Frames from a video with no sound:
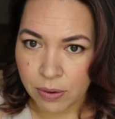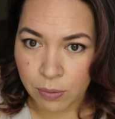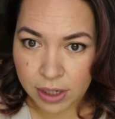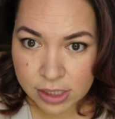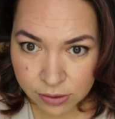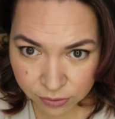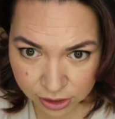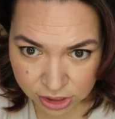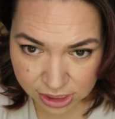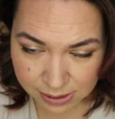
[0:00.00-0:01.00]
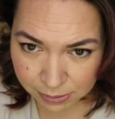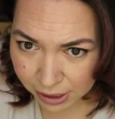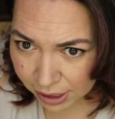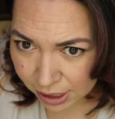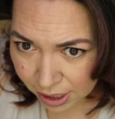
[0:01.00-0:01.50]
When I do finishing
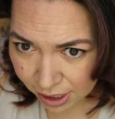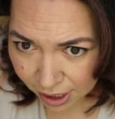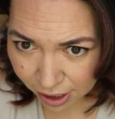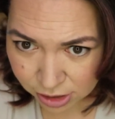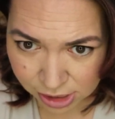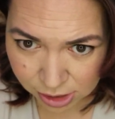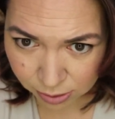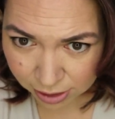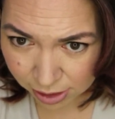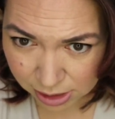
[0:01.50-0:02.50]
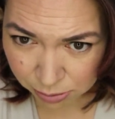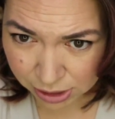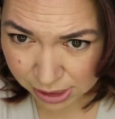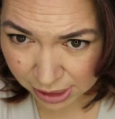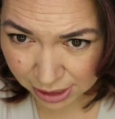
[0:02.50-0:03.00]
spray, I'll just do a little
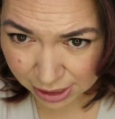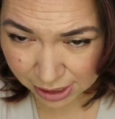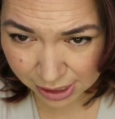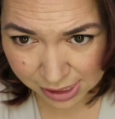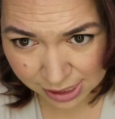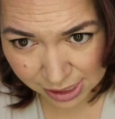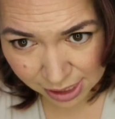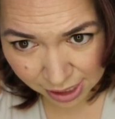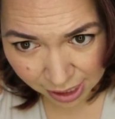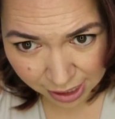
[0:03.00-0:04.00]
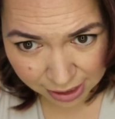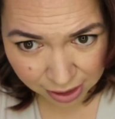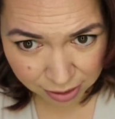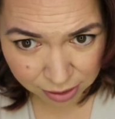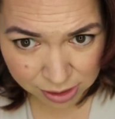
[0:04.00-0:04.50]
spritz like this, and then
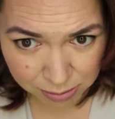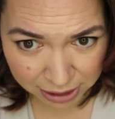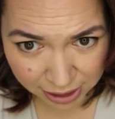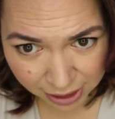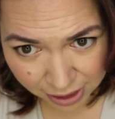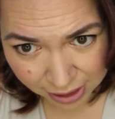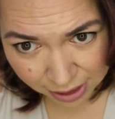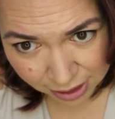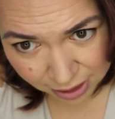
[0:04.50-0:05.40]
I'll use my can.